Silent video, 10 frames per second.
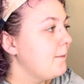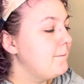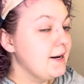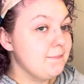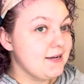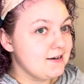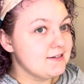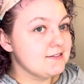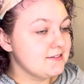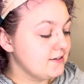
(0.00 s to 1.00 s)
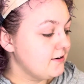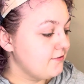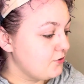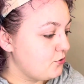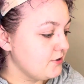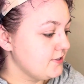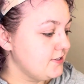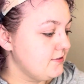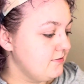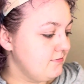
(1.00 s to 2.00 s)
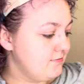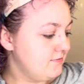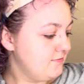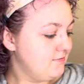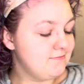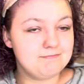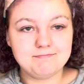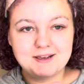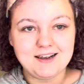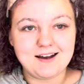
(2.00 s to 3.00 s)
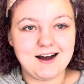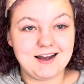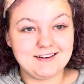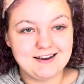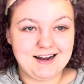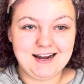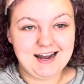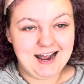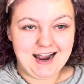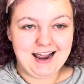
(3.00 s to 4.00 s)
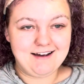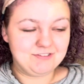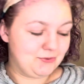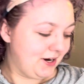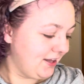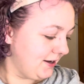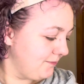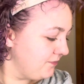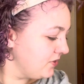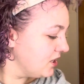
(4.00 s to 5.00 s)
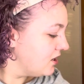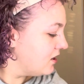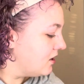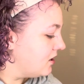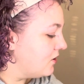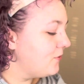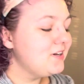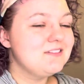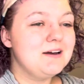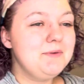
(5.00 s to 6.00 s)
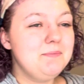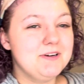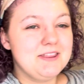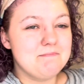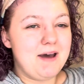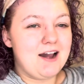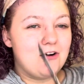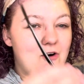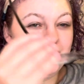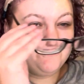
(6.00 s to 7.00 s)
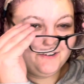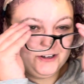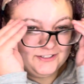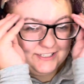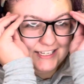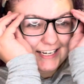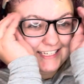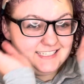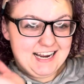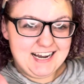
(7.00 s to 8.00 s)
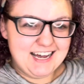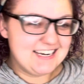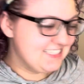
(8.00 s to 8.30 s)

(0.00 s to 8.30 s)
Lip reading: But because, of course, pink eye, I have to wear them. Well, let me put them back on first because I gotta